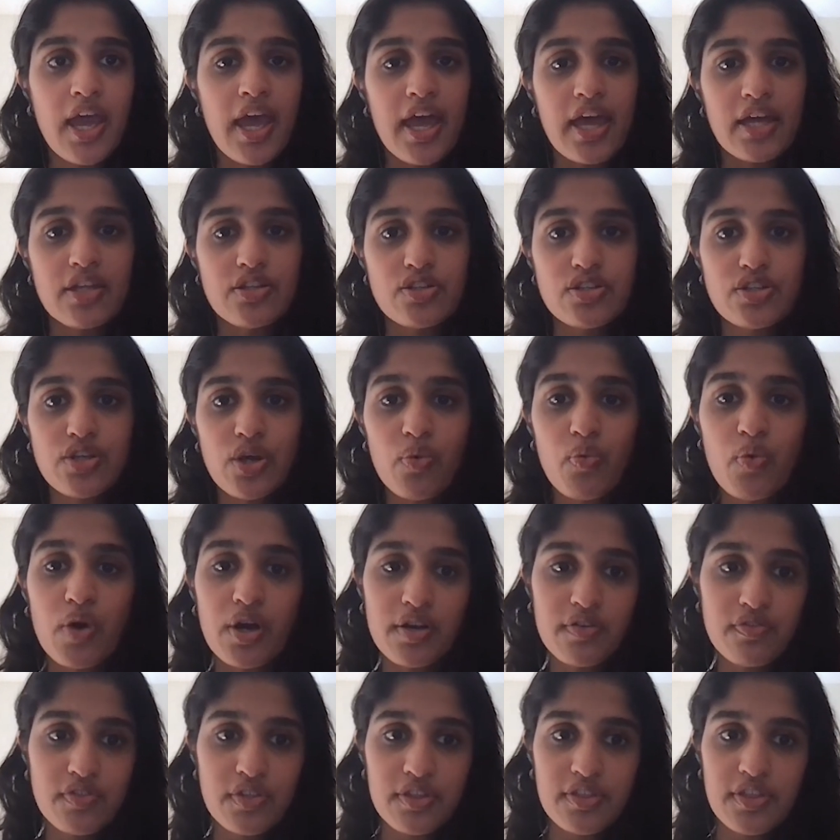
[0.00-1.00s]
And so
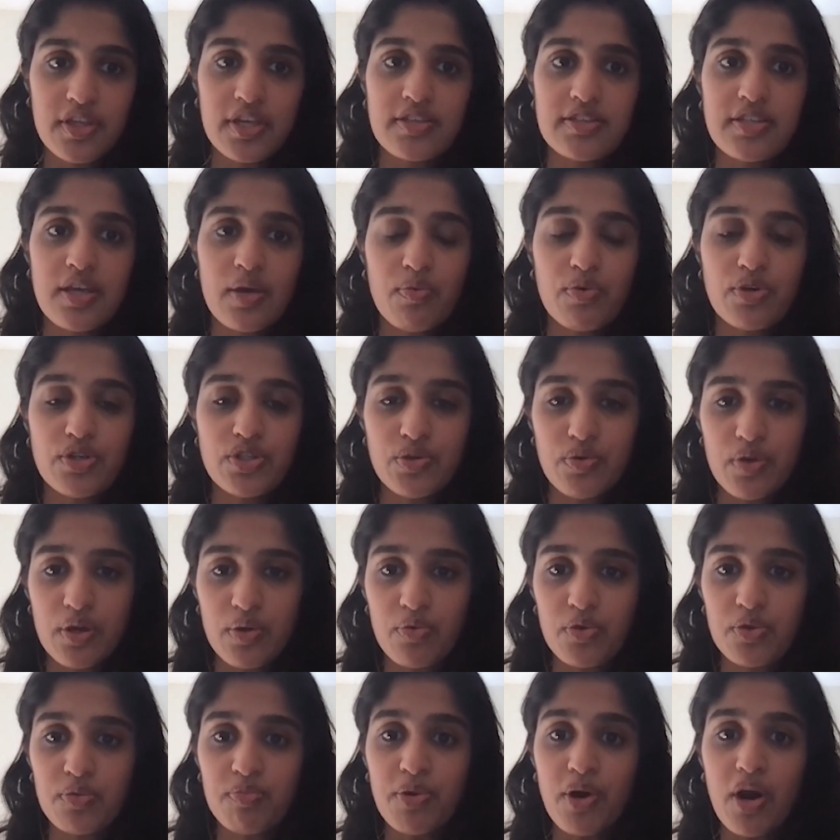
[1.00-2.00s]
one of the things that we're doing
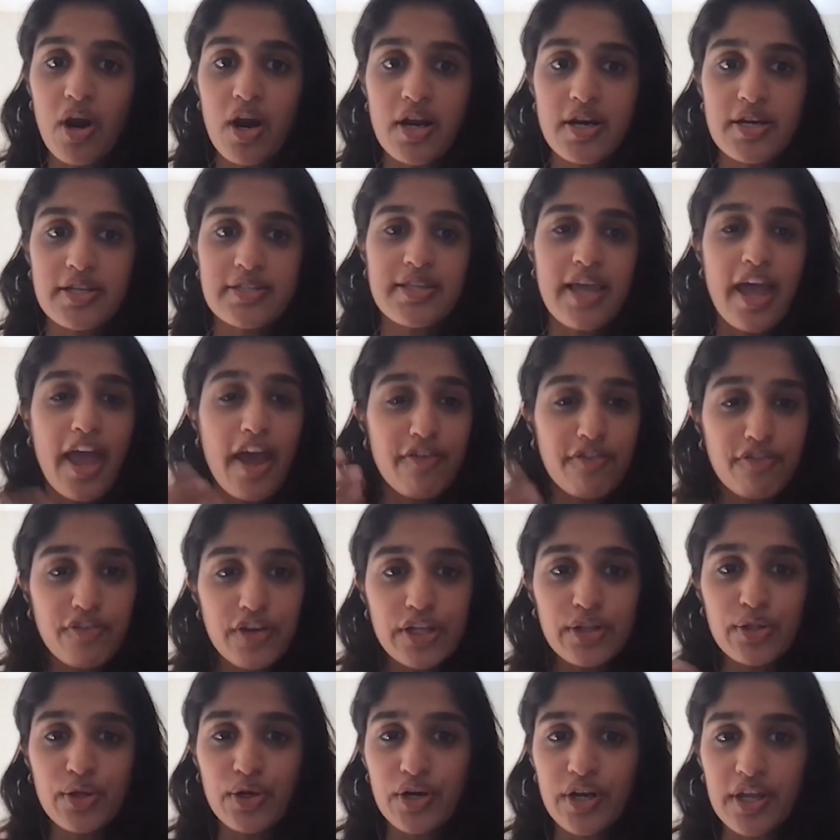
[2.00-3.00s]
with Bard is,
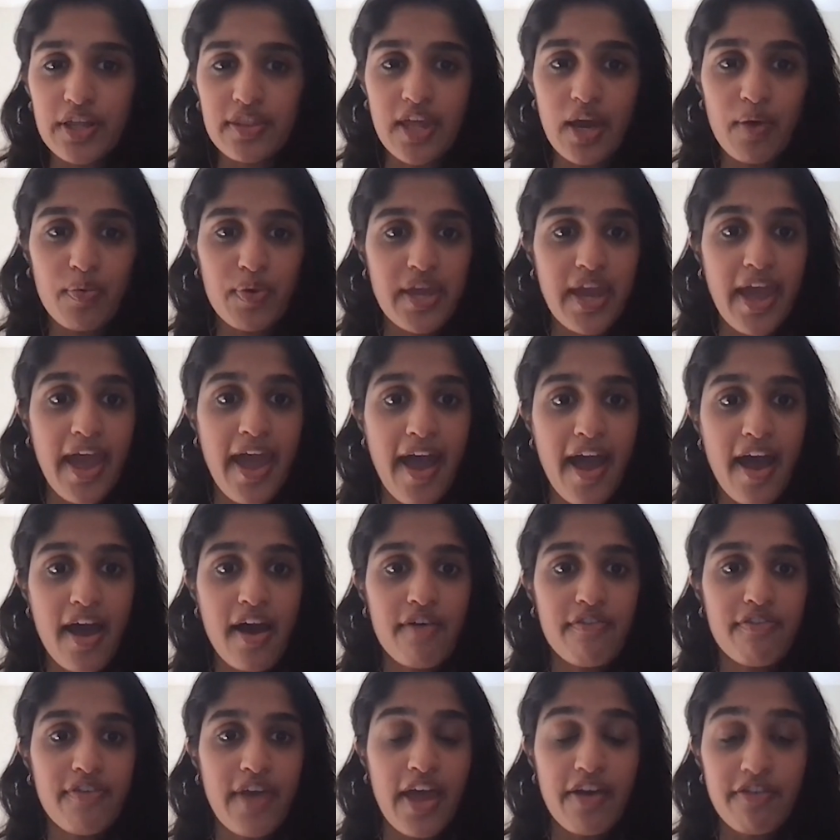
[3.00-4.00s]
every learning that we
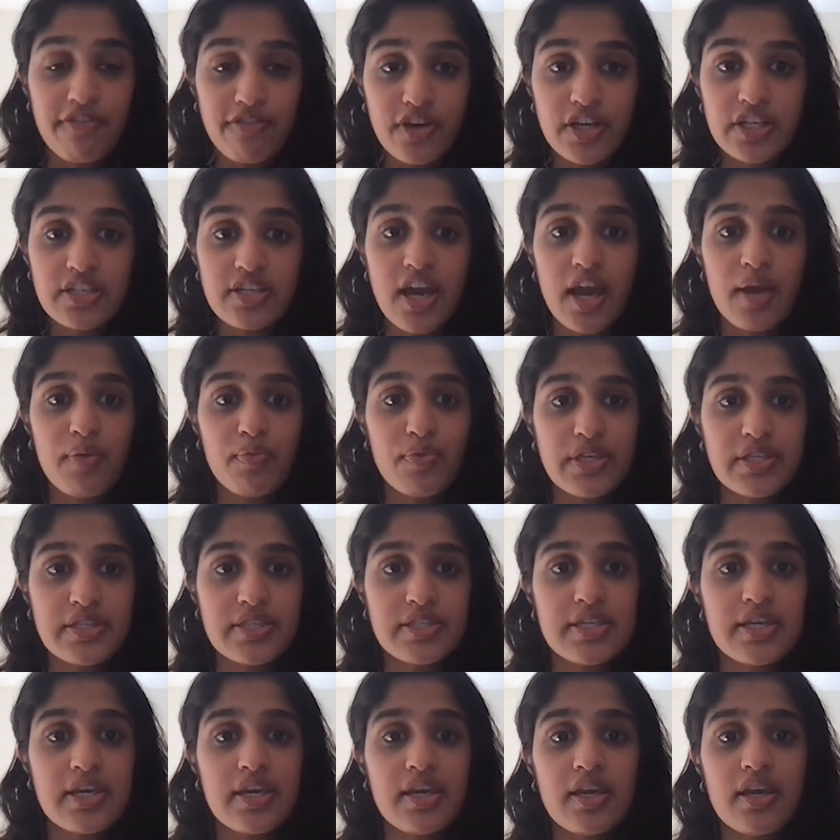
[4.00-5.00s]
have, every time we
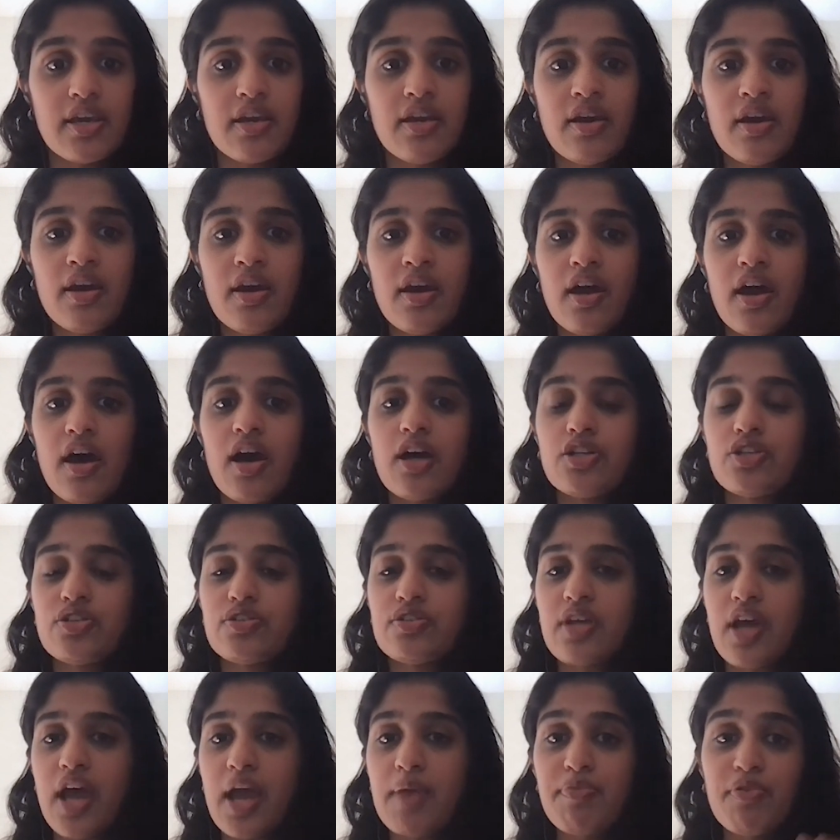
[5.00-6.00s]
see a
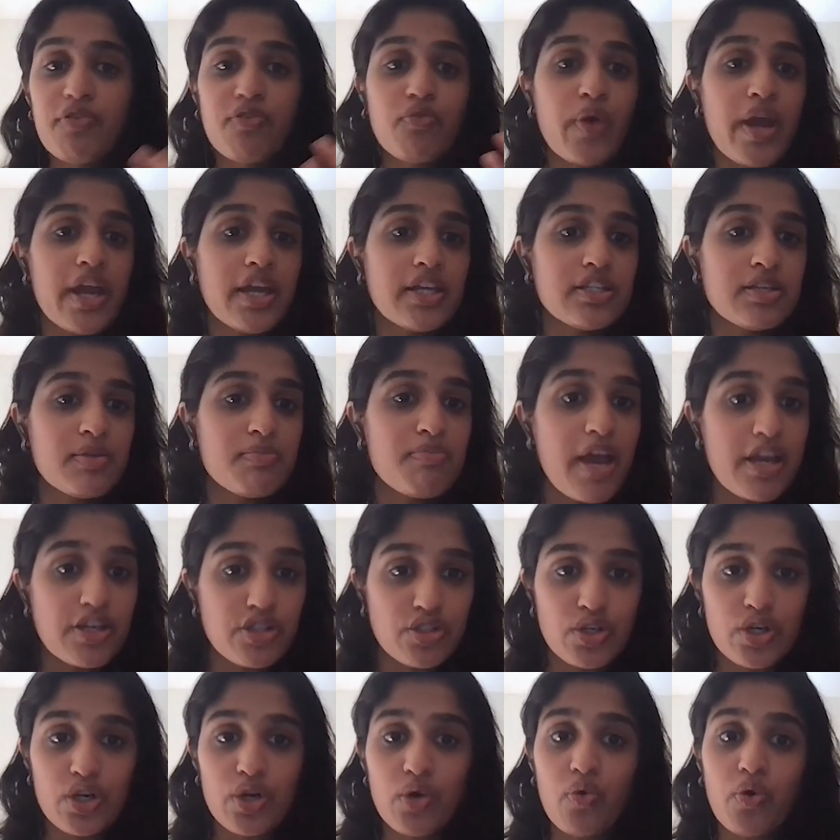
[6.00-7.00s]
type of way to
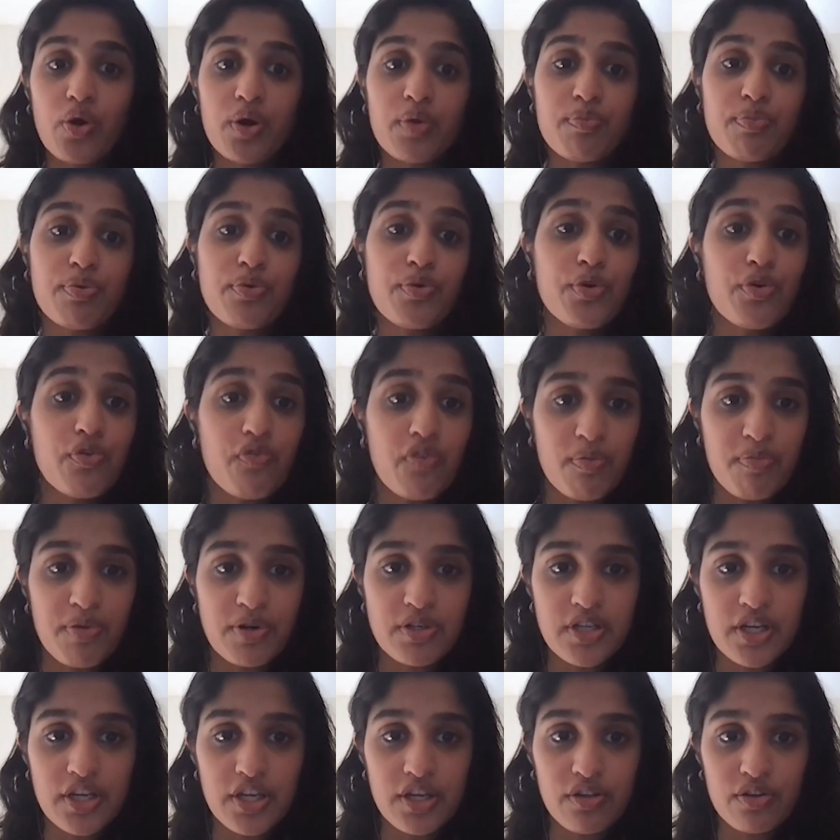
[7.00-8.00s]
measure or improve a
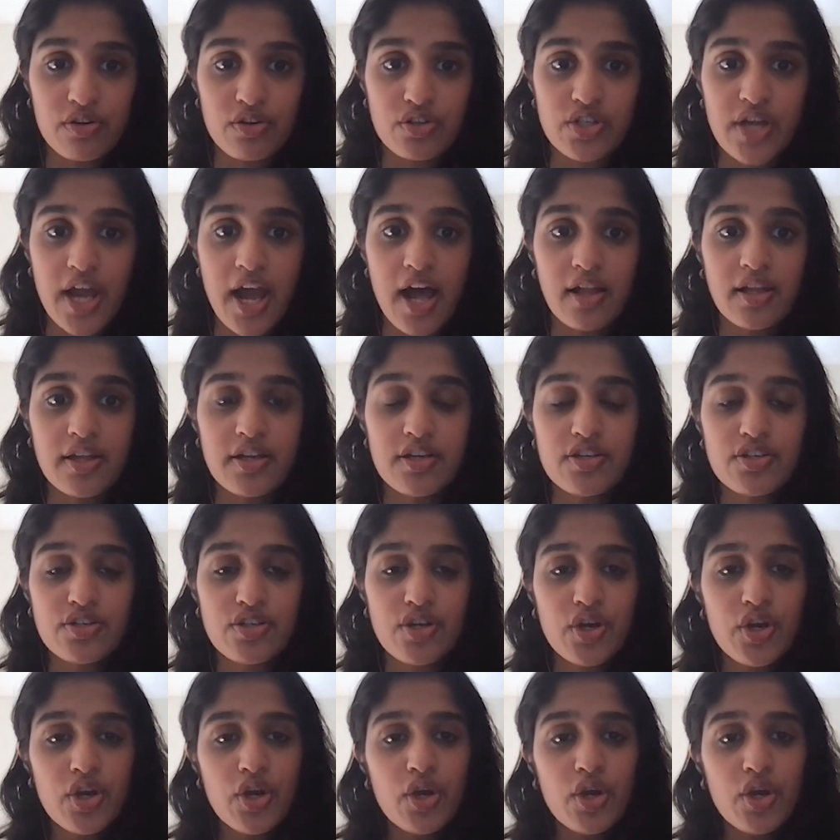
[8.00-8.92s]
particular challenge,